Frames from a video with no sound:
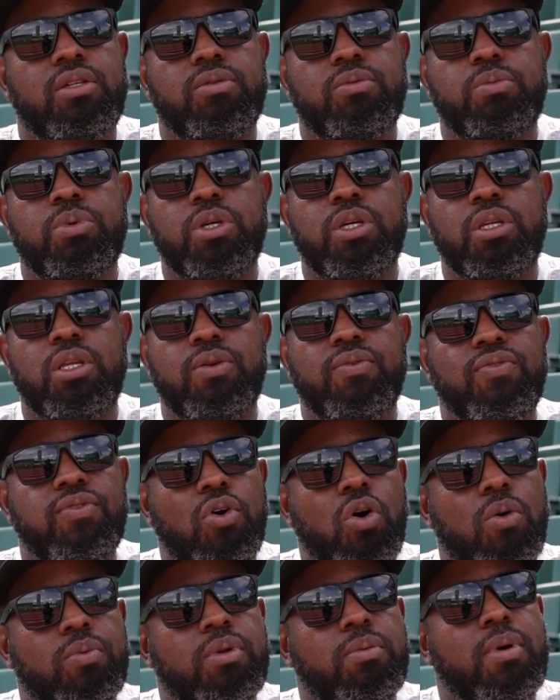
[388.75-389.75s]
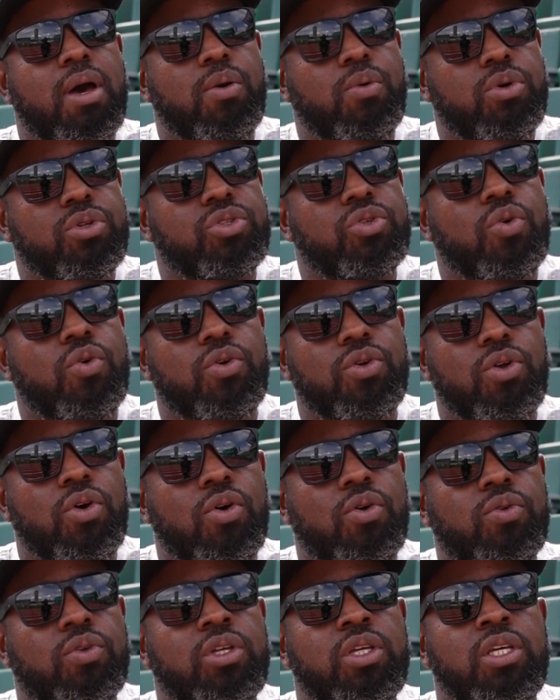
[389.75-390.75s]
being informed about what's going on